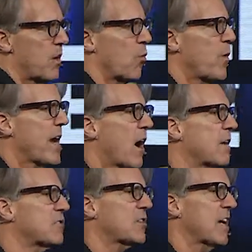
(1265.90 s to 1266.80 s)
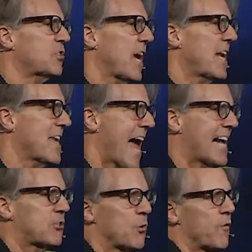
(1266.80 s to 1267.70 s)
were. We are such a
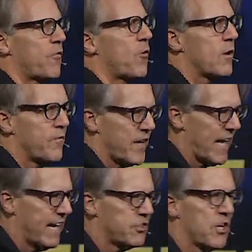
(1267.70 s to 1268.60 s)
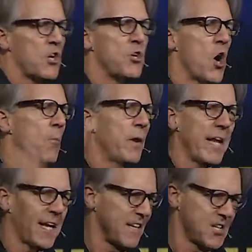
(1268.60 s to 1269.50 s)
natural fortification,
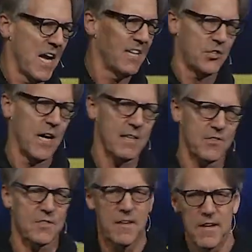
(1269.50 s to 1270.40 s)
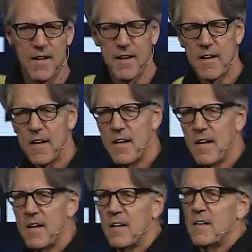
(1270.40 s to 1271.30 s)
nobody can touch us.
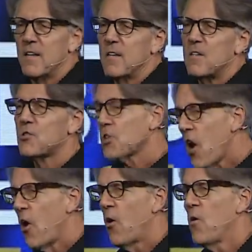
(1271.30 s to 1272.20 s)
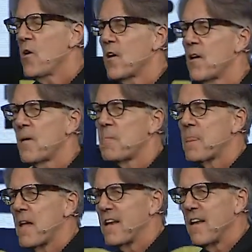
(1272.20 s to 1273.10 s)
So
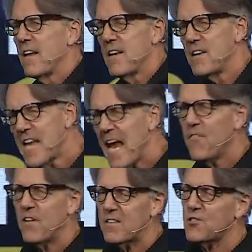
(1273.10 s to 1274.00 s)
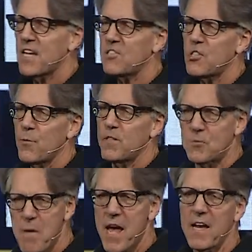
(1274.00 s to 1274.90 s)
David says to
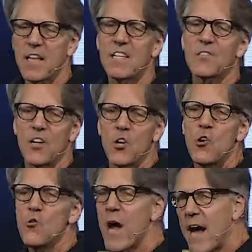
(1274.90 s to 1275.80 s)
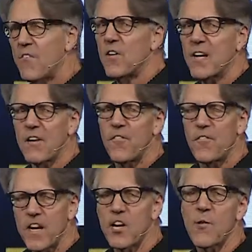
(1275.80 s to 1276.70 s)
his men, listen, whoever can
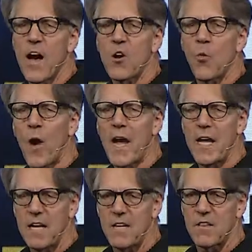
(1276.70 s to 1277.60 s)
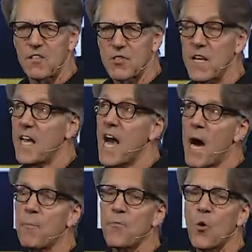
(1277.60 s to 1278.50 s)
figure out a way into the city
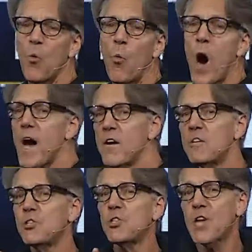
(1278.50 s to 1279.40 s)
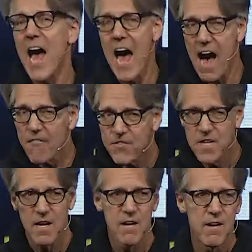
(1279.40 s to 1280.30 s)
up the water shaft